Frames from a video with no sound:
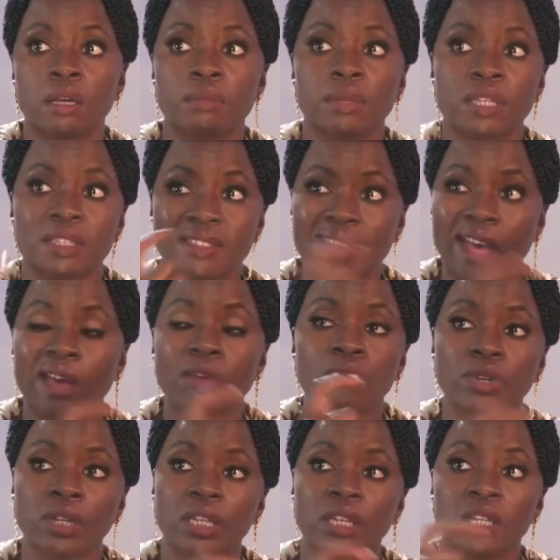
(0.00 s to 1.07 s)
because that
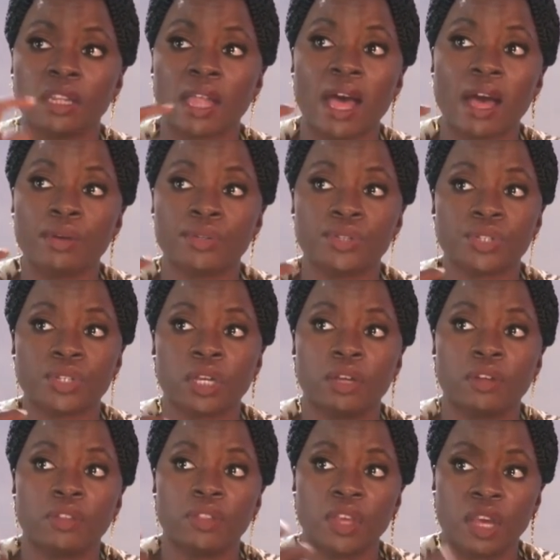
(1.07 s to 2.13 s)
really allows
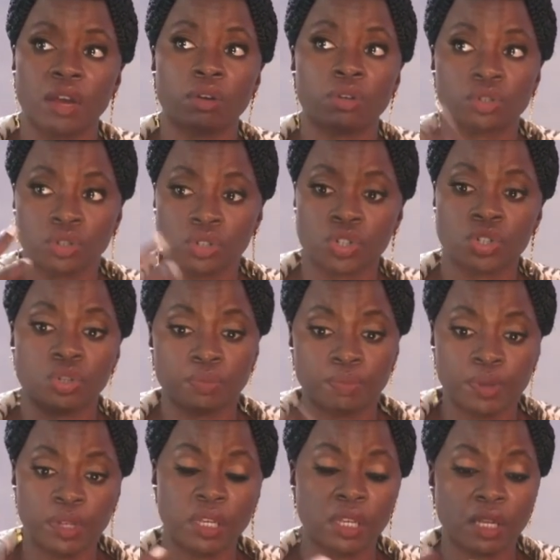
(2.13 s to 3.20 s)
characters to
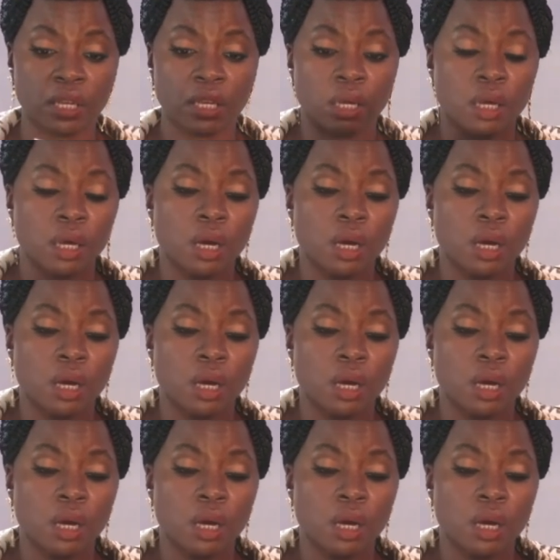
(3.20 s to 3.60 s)
be